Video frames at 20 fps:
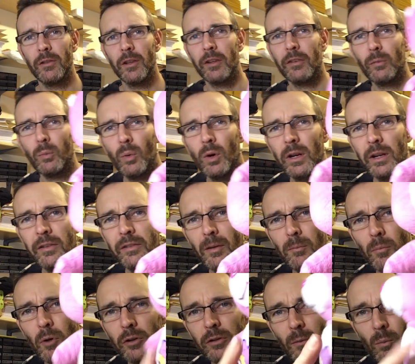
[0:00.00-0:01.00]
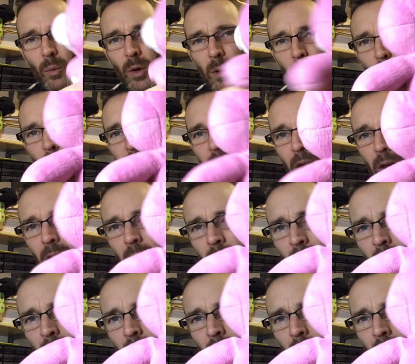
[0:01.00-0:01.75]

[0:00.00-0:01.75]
This one is a modern one with a